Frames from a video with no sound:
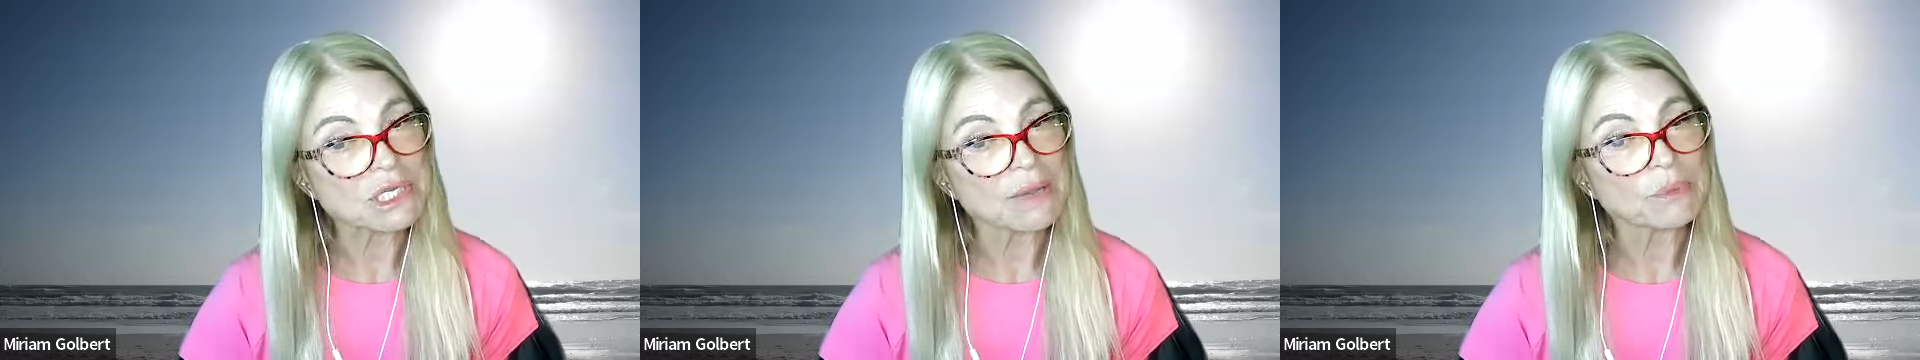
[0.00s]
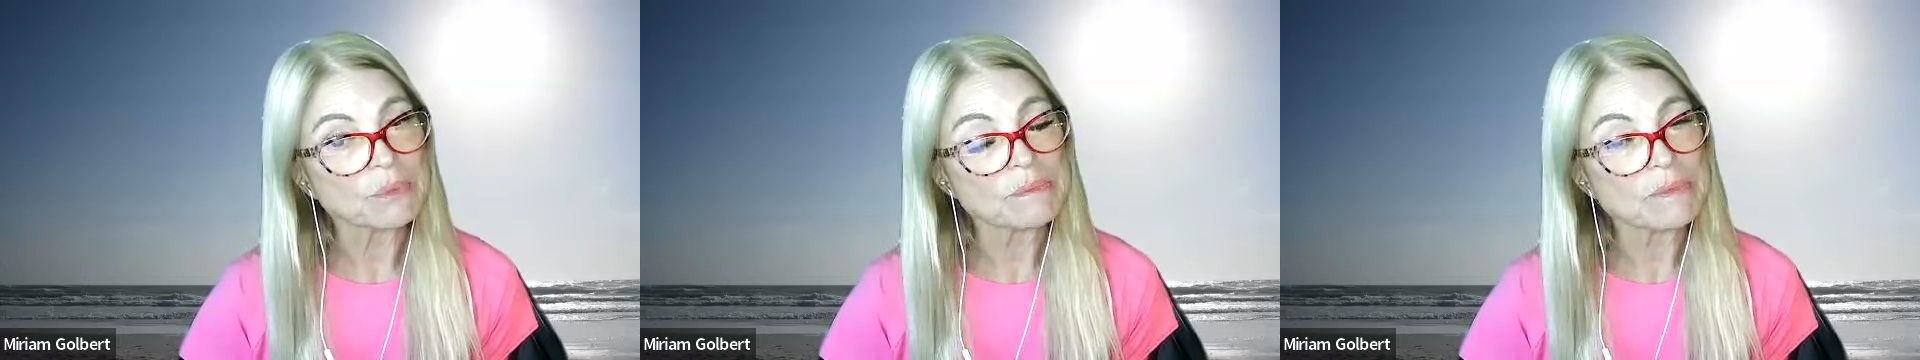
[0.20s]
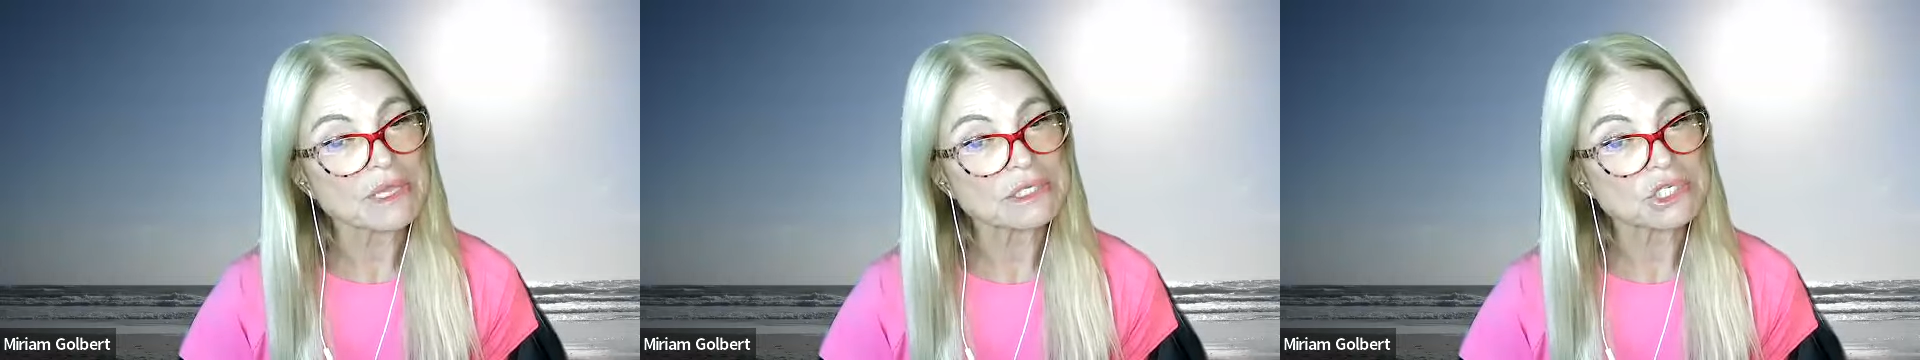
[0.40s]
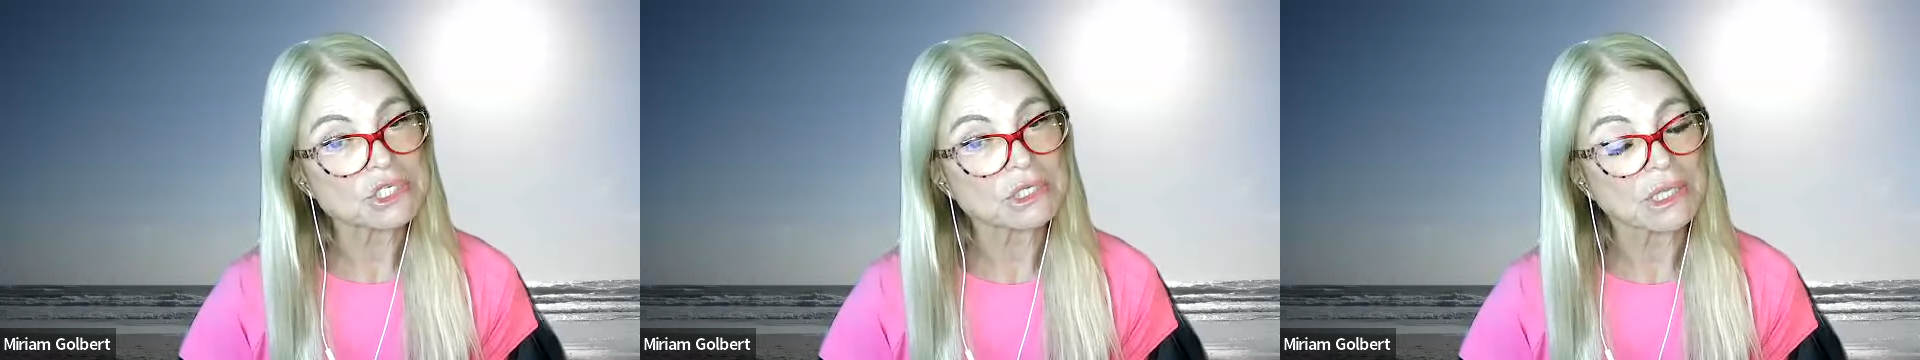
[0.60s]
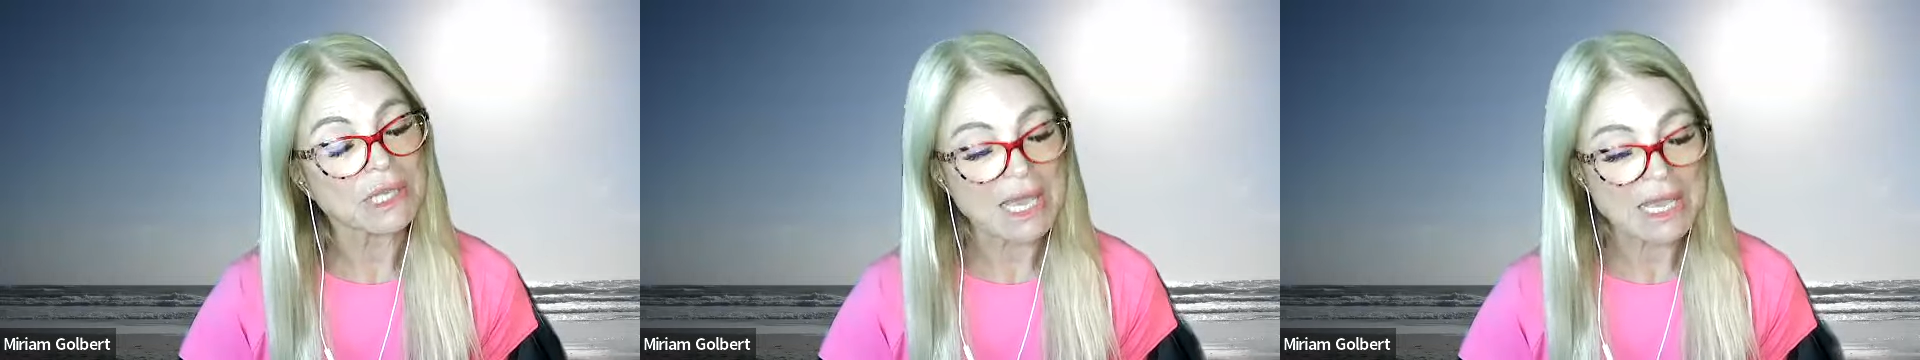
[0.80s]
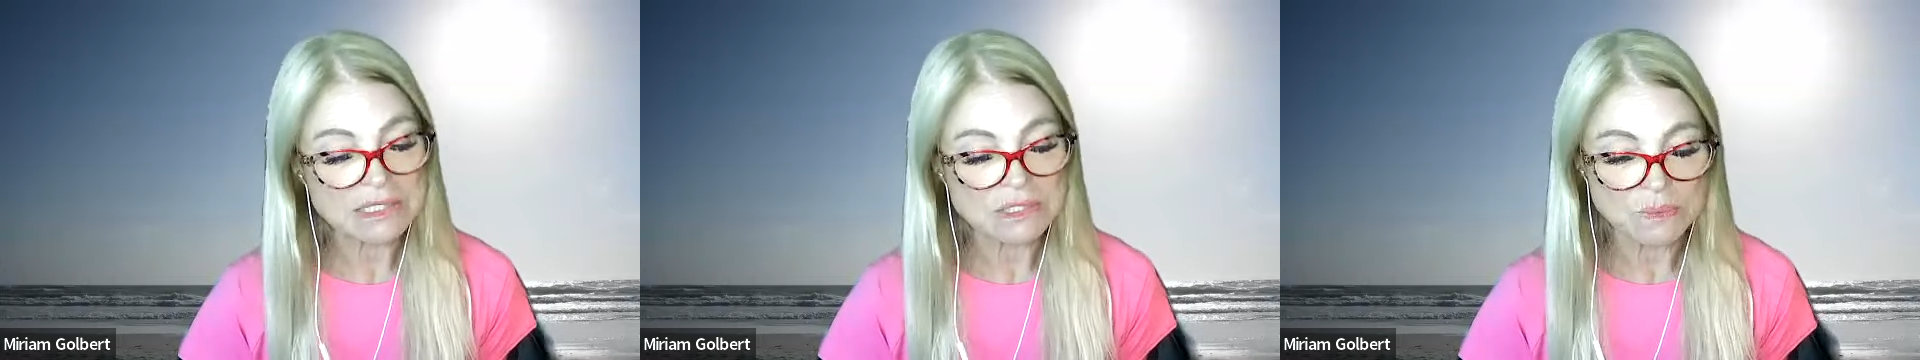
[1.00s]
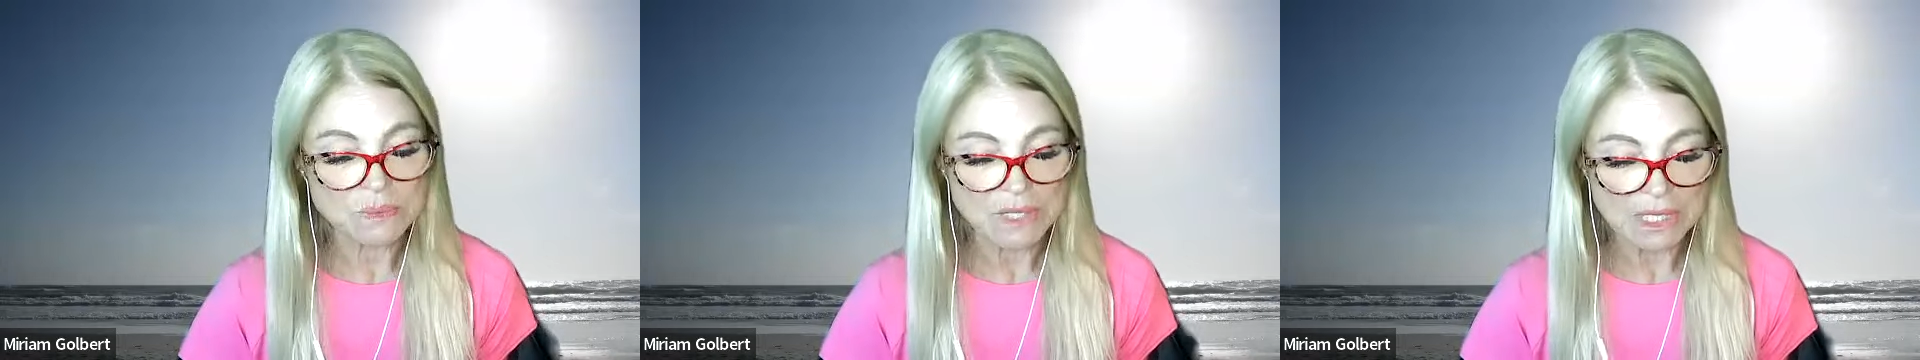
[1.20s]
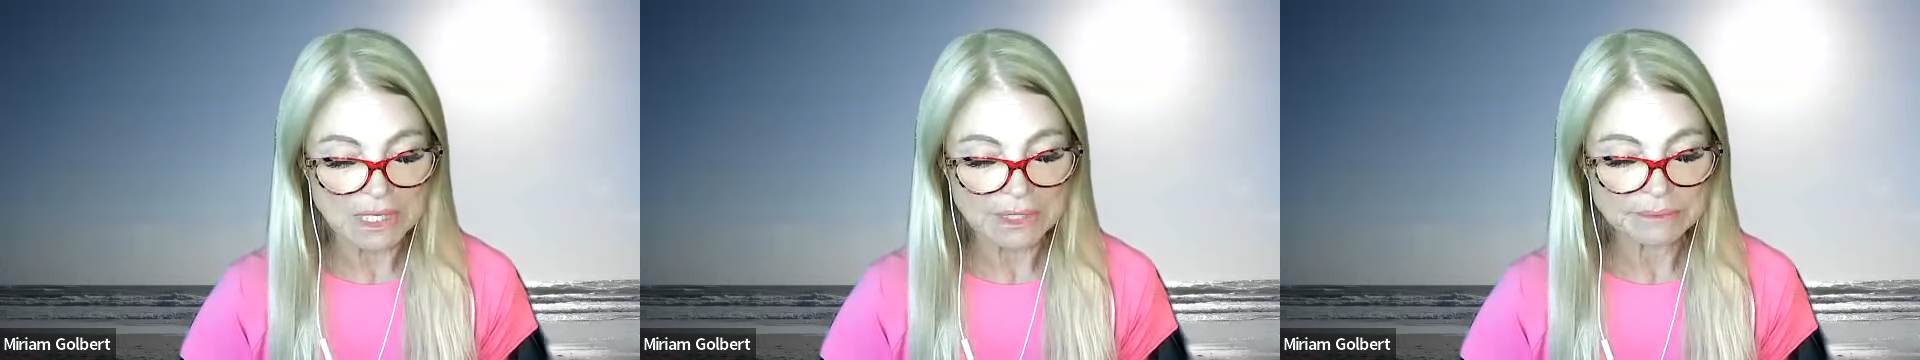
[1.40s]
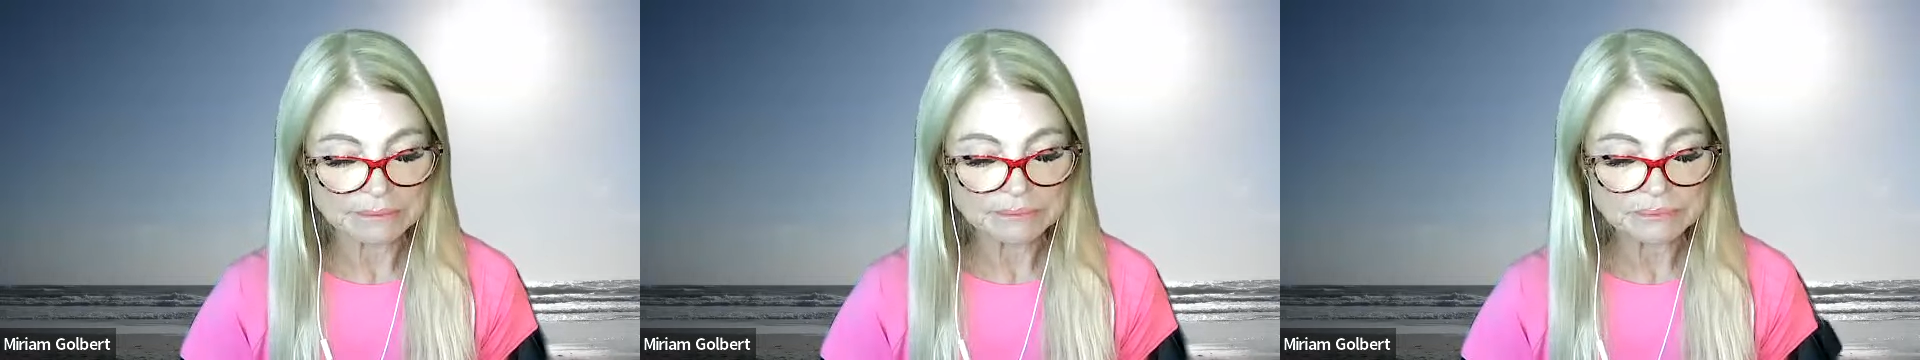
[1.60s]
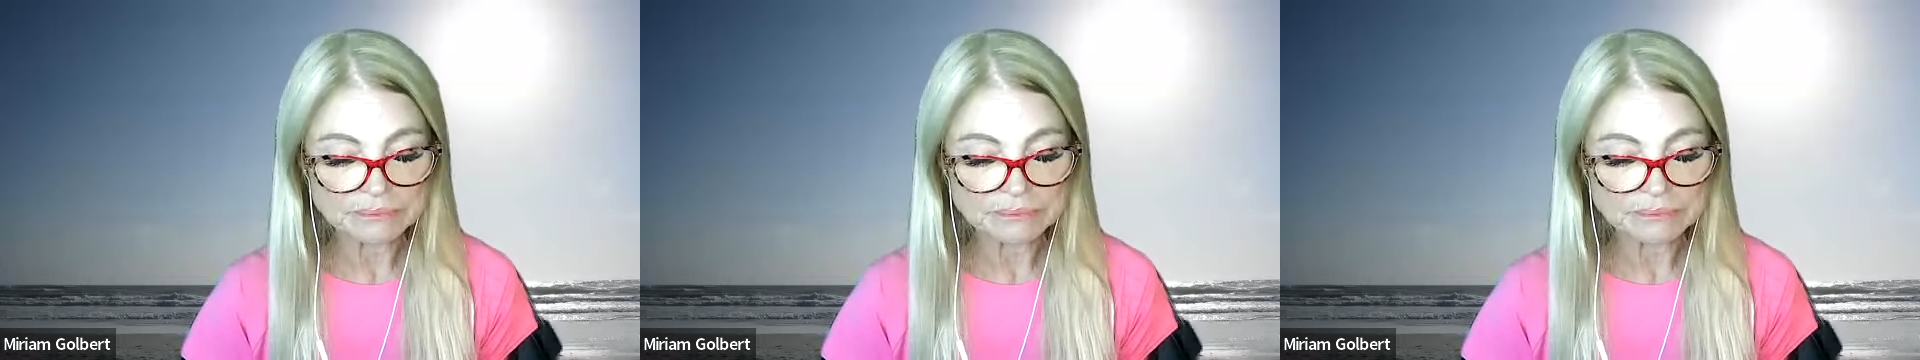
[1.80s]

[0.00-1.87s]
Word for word: like we mentioned last week.